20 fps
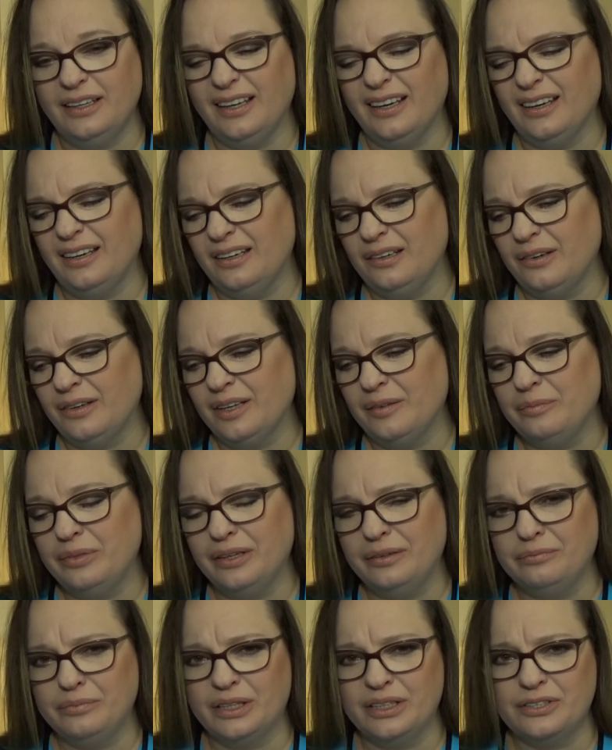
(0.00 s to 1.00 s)
Yeah, I know
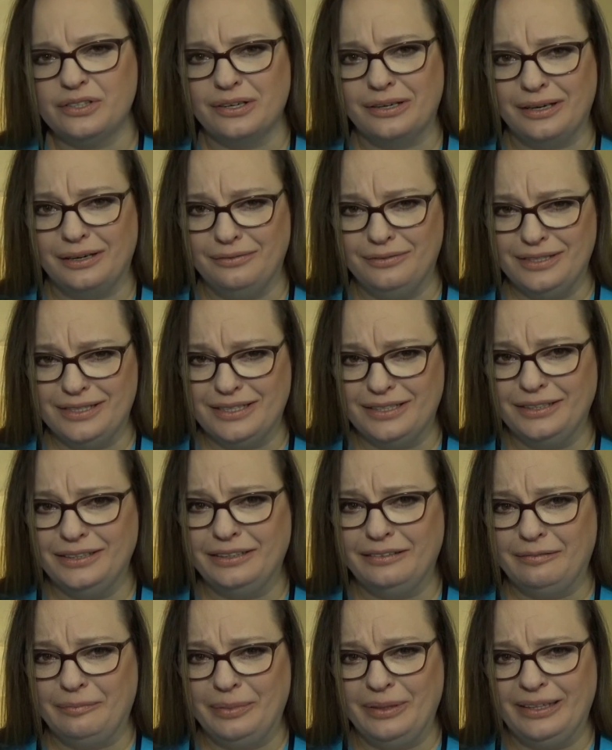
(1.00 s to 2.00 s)
that blood pressure cuff is a
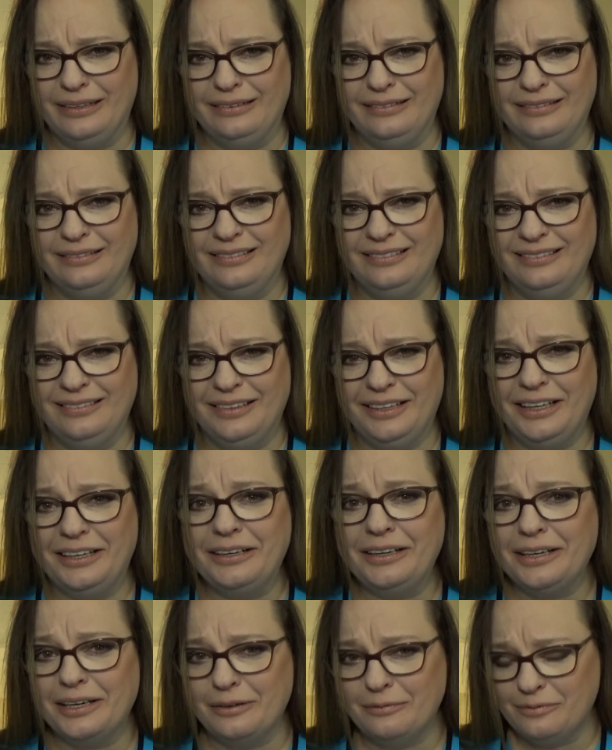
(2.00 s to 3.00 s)
little bit
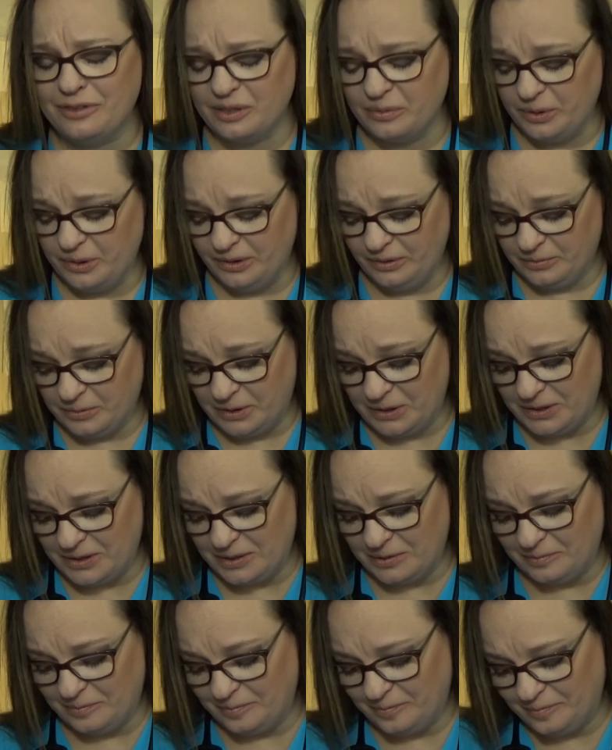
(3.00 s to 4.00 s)
uncomfortable.
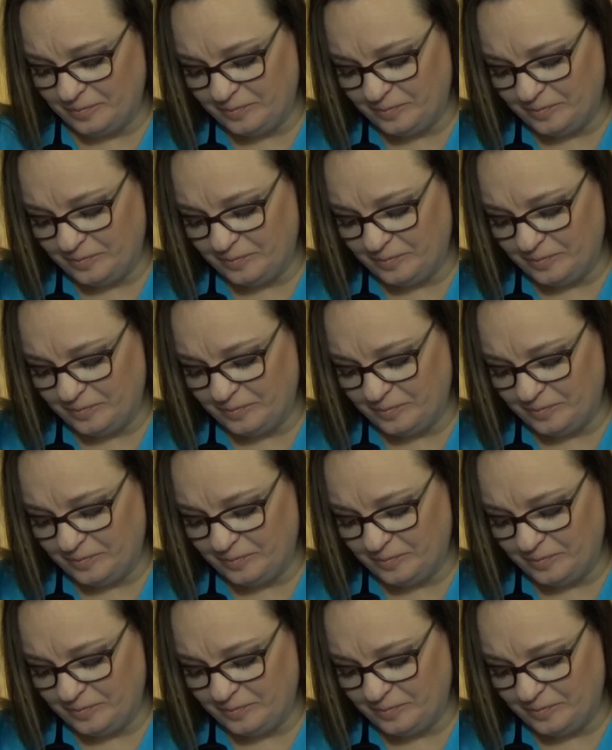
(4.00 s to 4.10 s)
But...